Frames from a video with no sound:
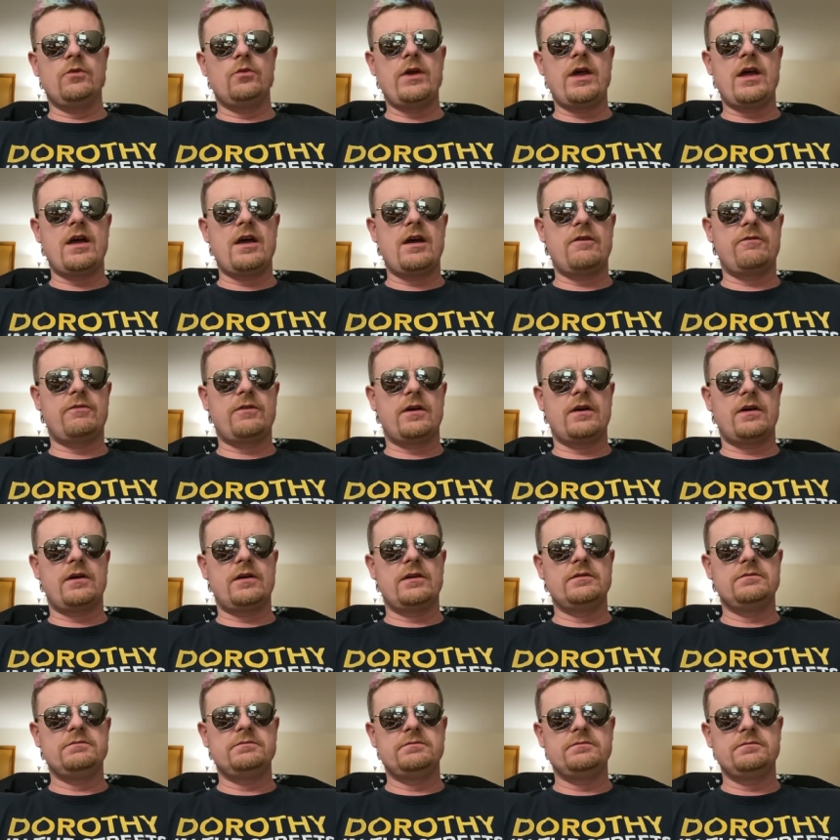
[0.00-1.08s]
we have uh,
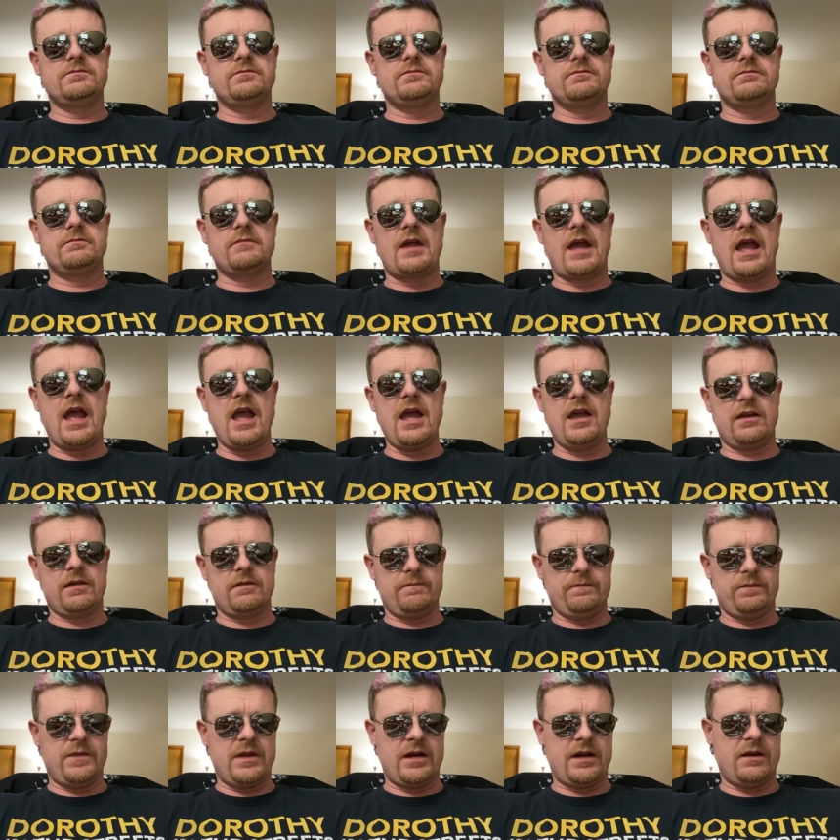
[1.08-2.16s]
Hank
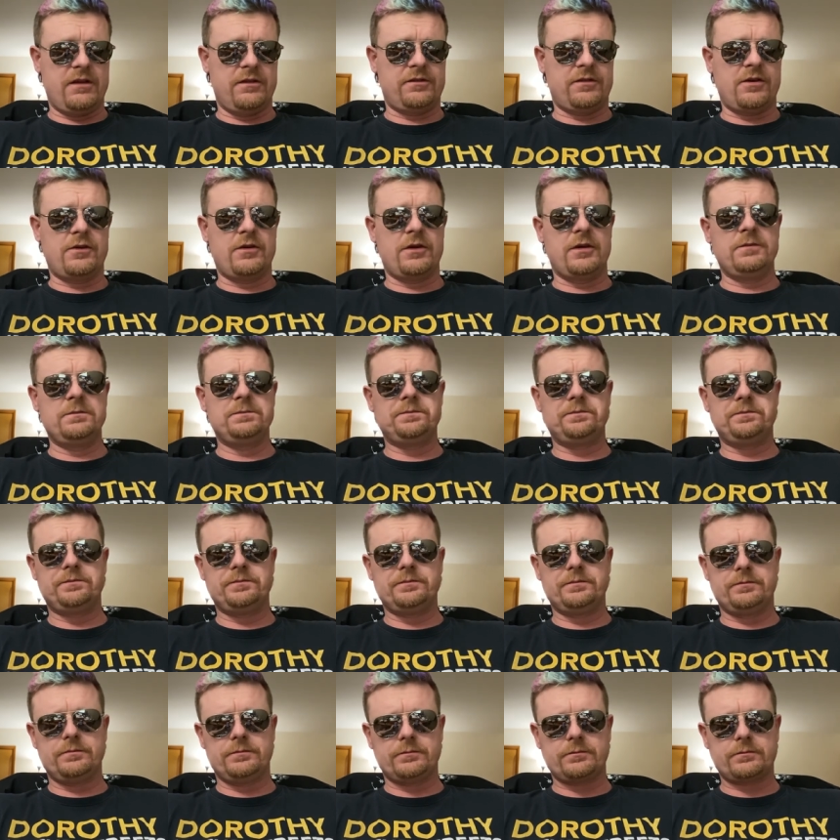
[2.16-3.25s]
in Arizona.
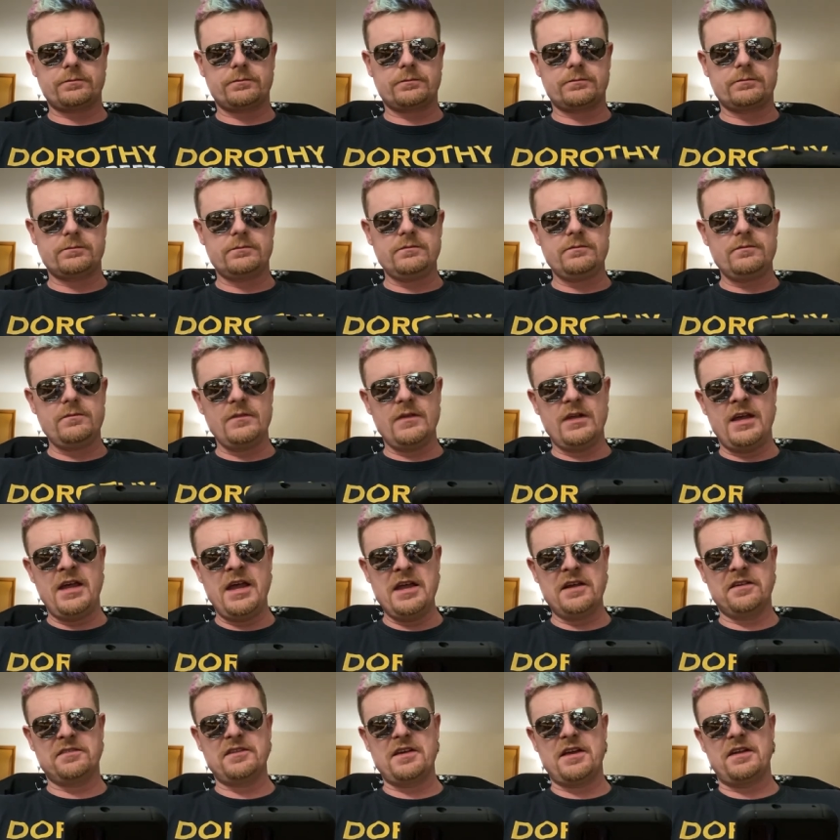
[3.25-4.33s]

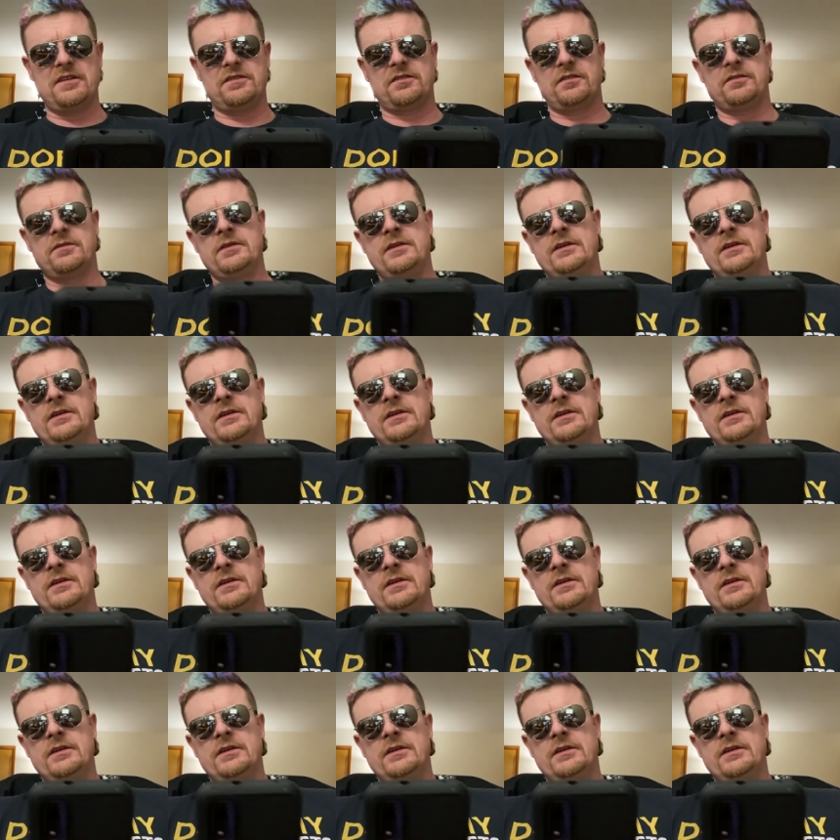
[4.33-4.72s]
Hank says,